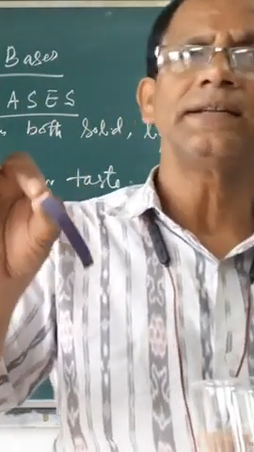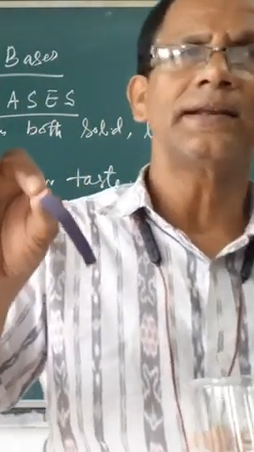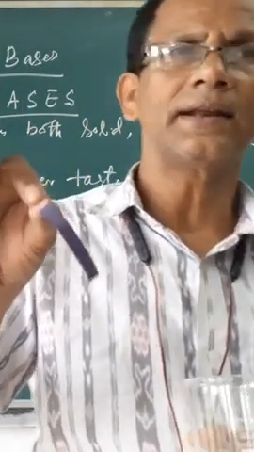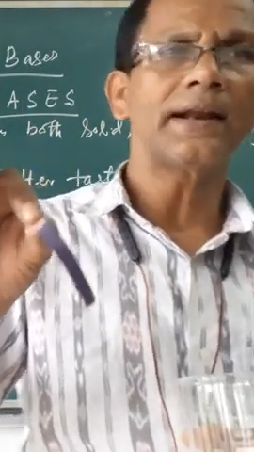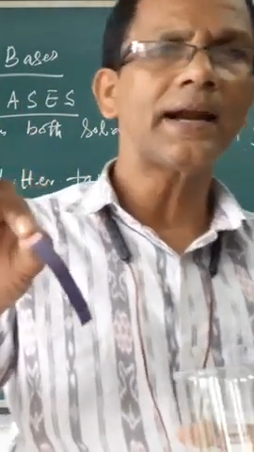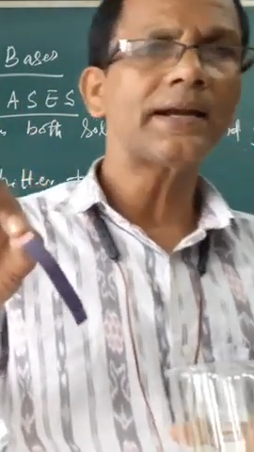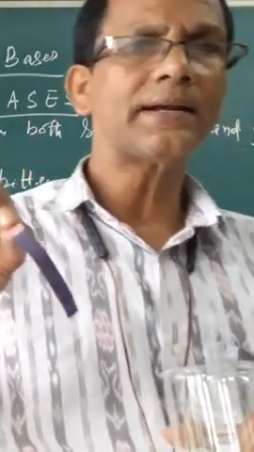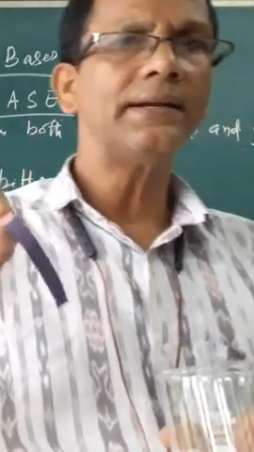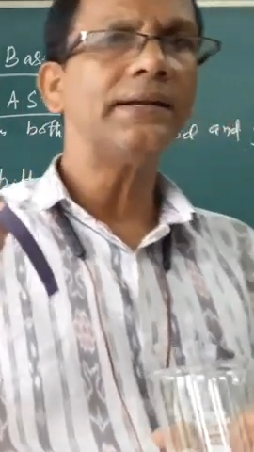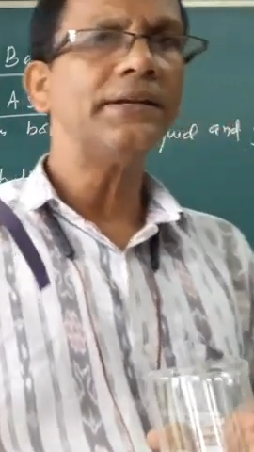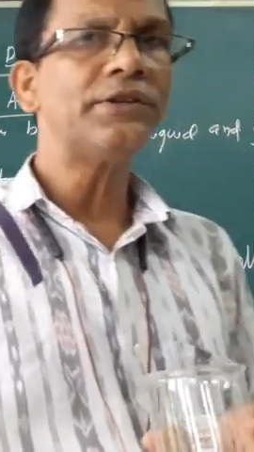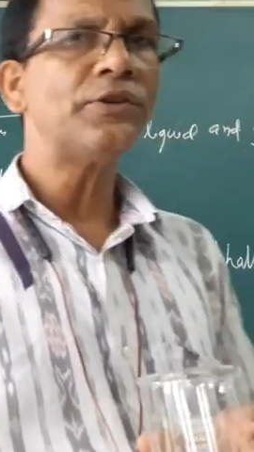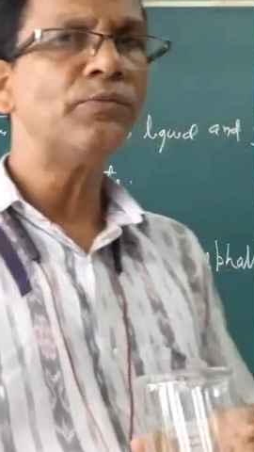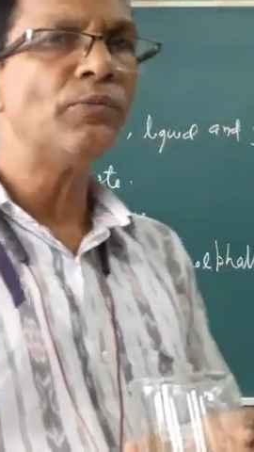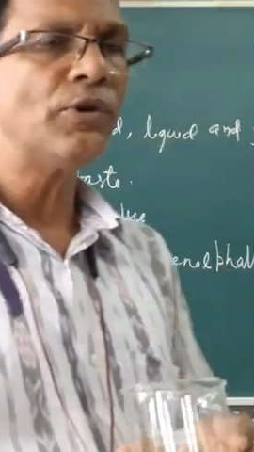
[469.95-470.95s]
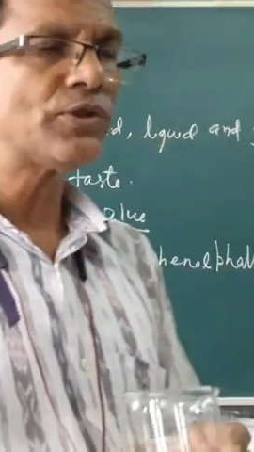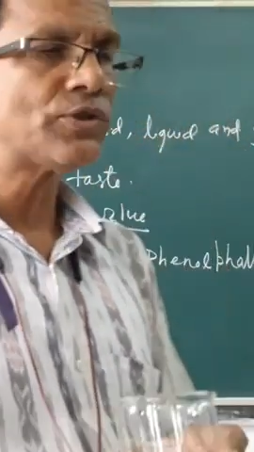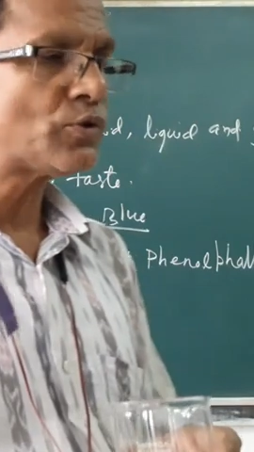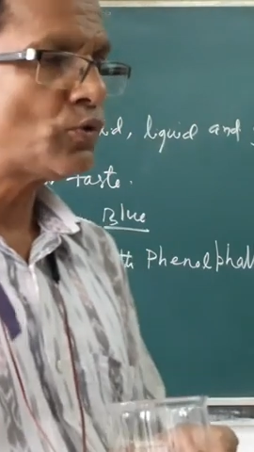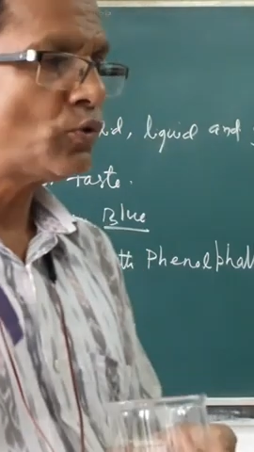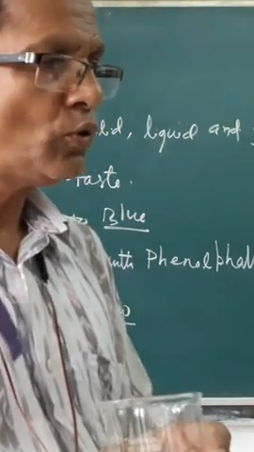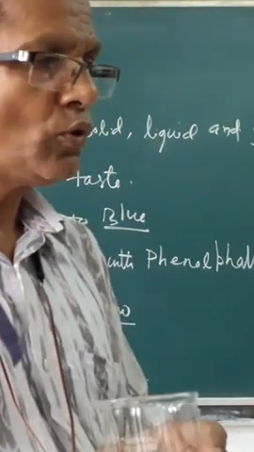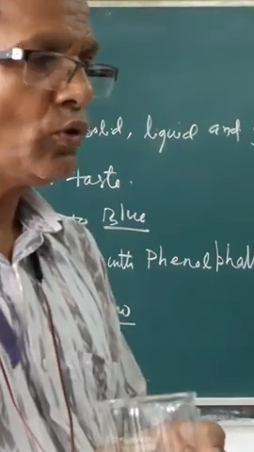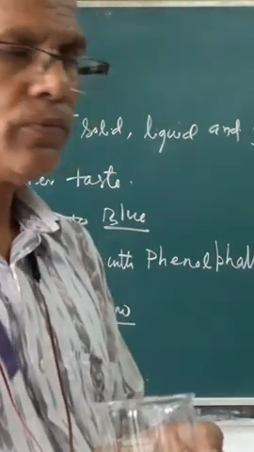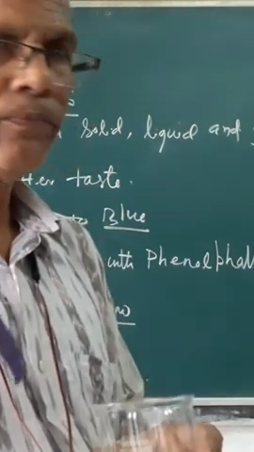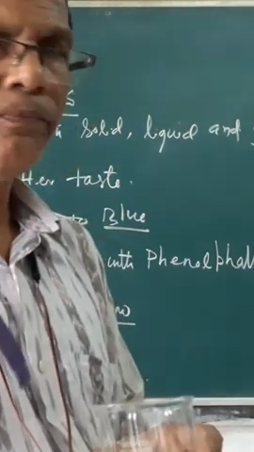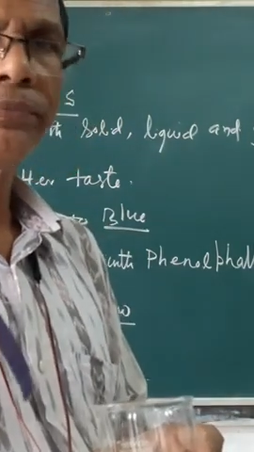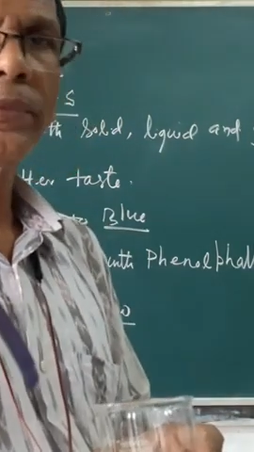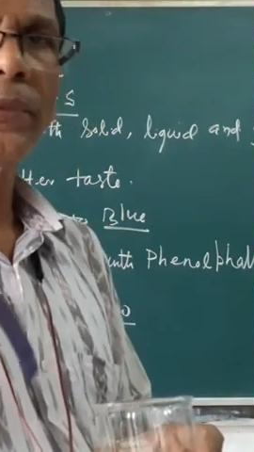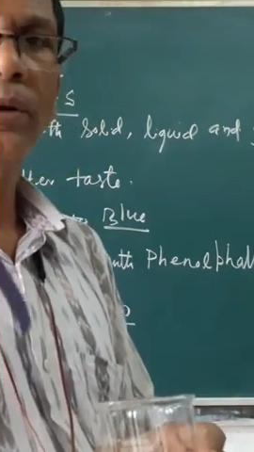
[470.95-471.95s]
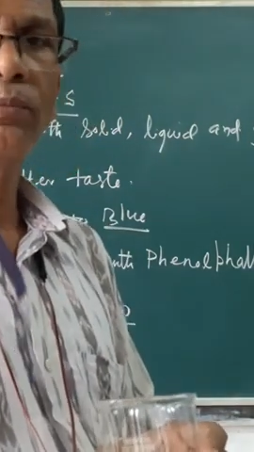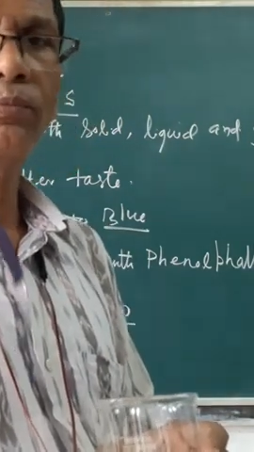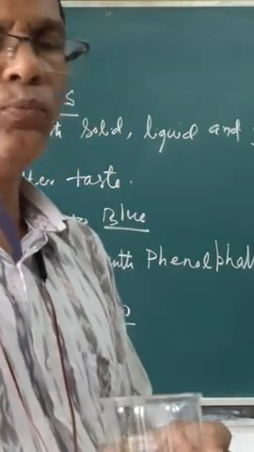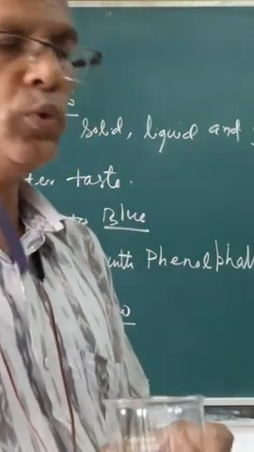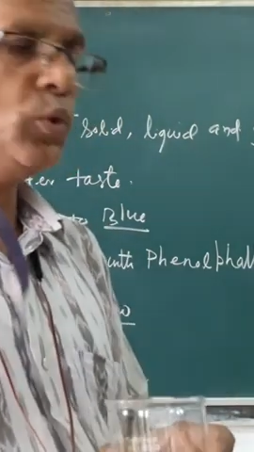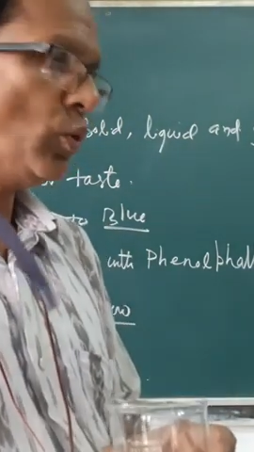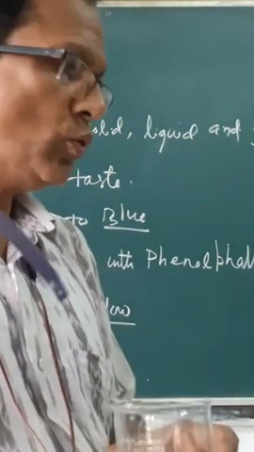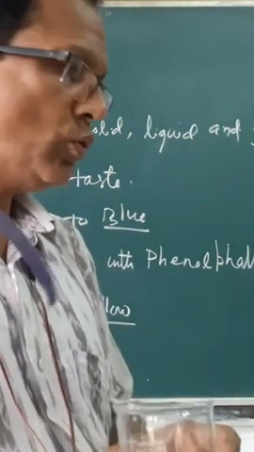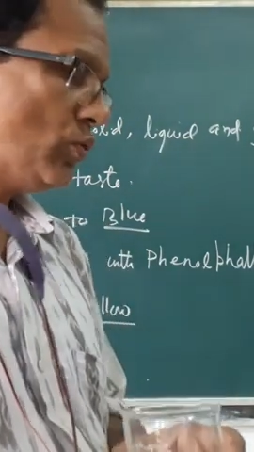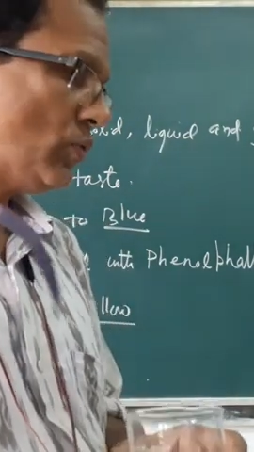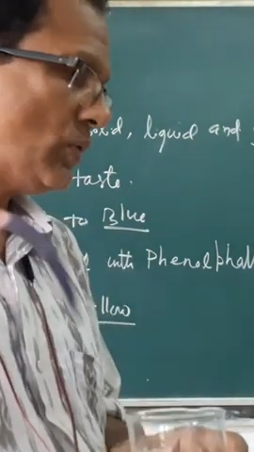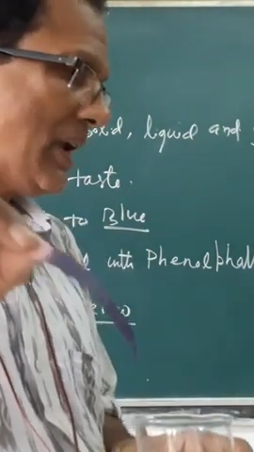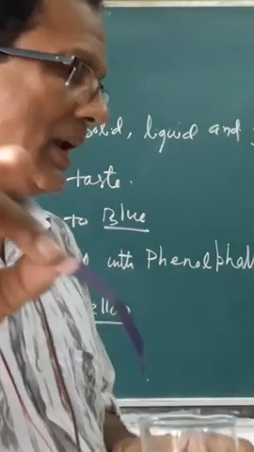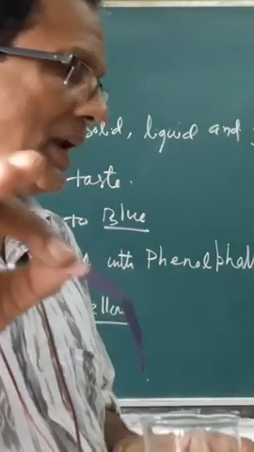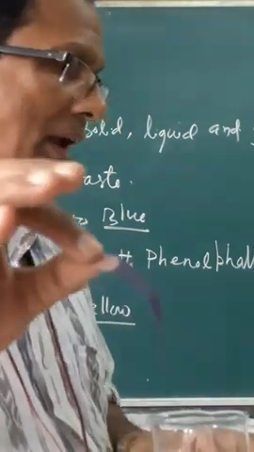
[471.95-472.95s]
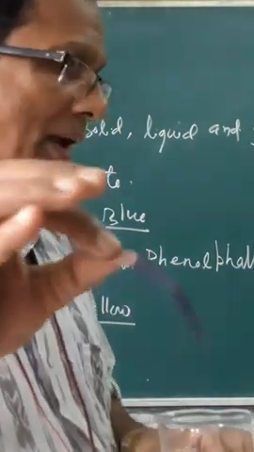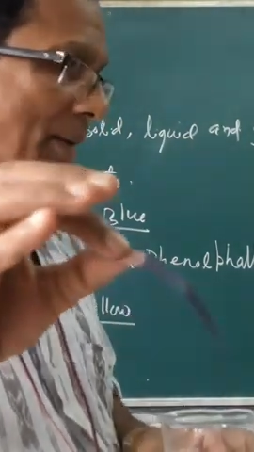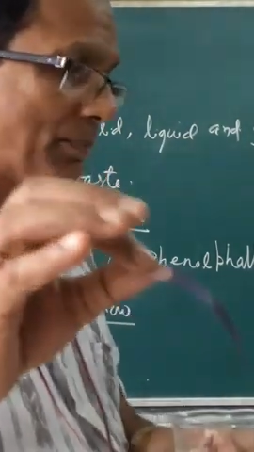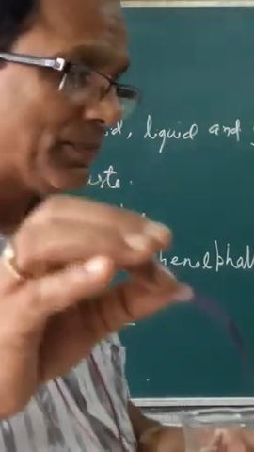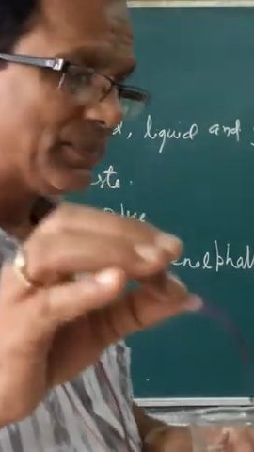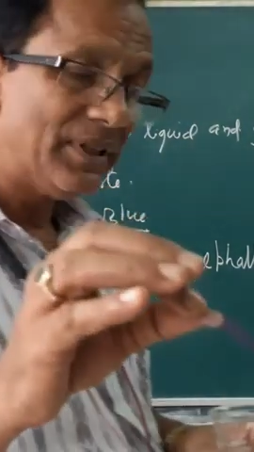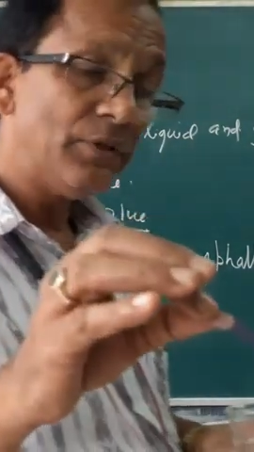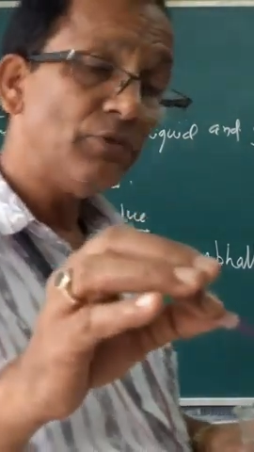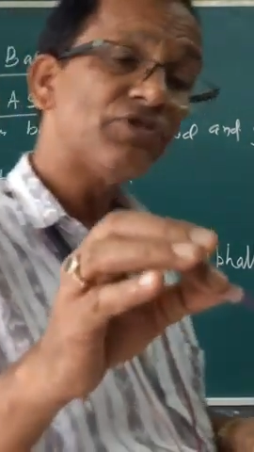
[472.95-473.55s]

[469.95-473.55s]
red litmus to blue. Do you